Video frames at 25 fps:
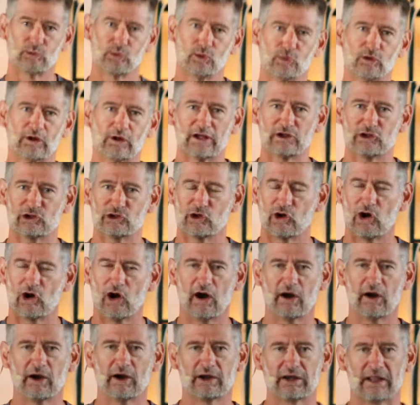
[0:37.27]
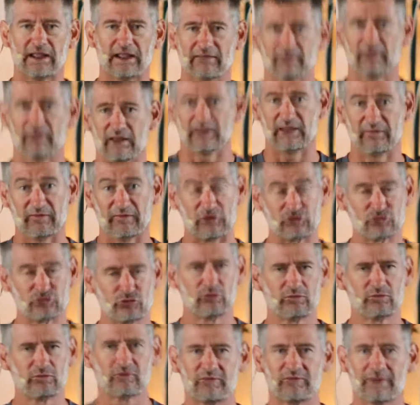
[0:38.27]
root in your heart and the
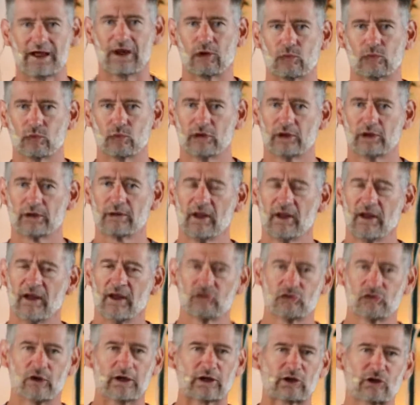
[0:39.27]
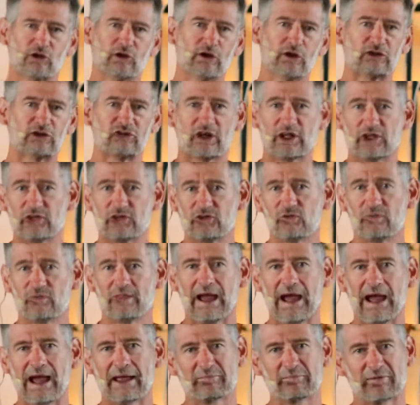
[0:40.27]
truth of that Word. So I encourage you to do
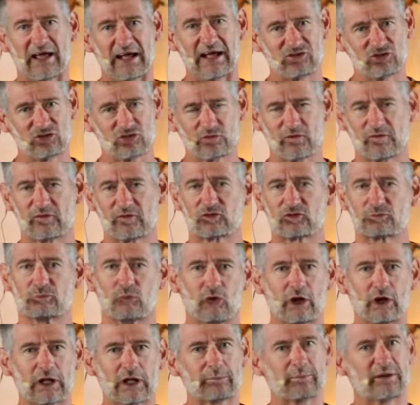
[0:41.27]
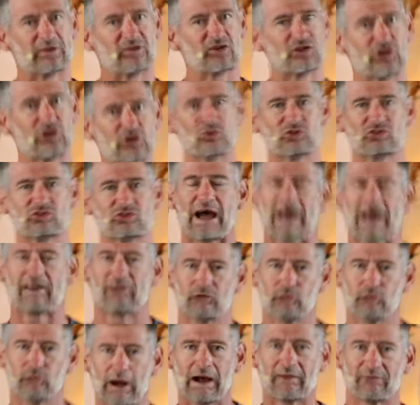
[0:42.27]
that, not just for this morning, but to use
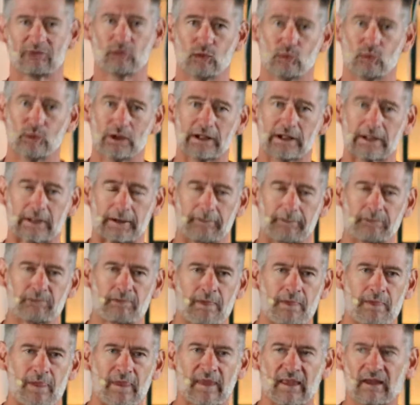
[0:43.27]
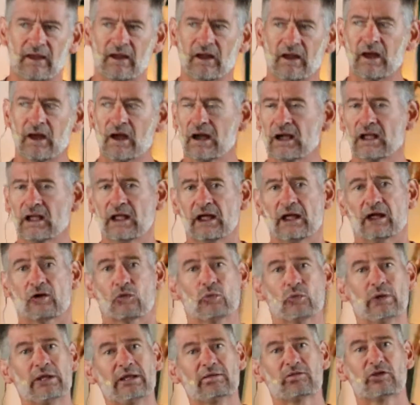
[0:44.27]
that throughout the week.
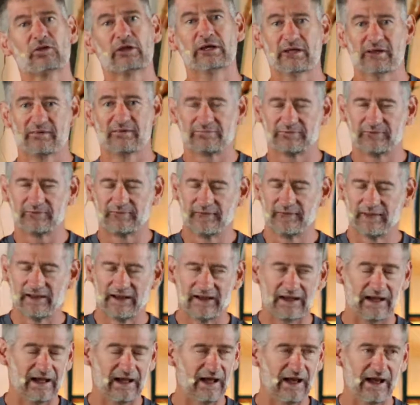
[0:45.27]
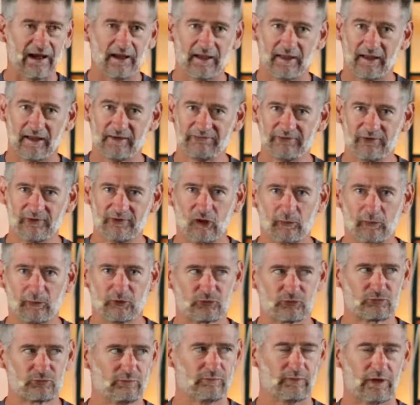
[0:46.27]
We live, I feel
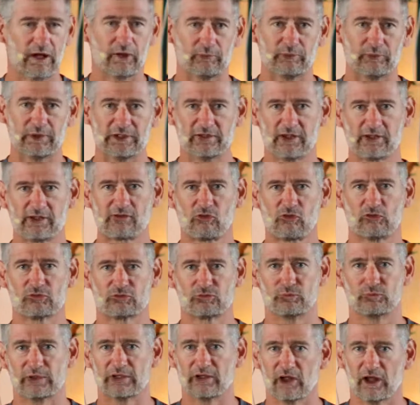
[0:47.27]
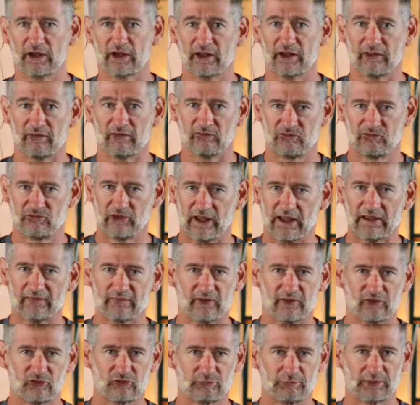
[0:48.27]
almost ridiculous and redundant saying
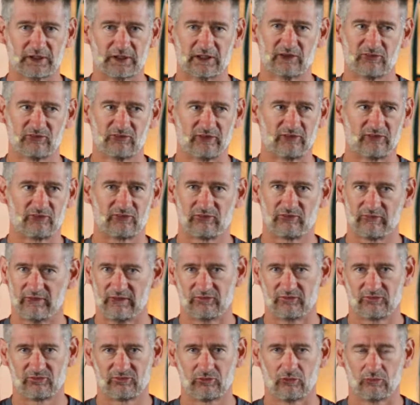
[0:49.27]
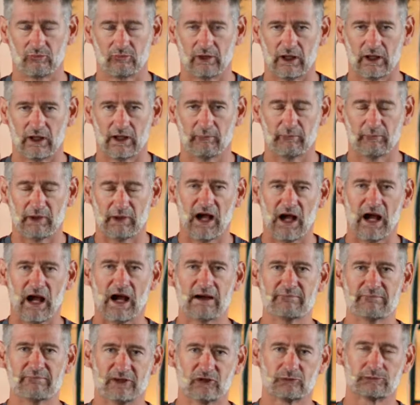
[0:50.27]
this because it's so
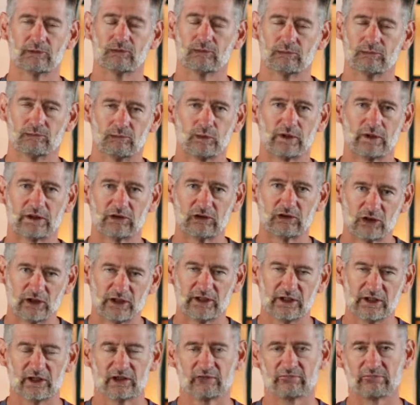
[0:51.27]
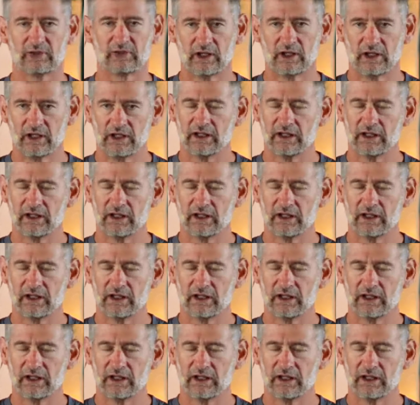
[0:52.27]
obvious, but we live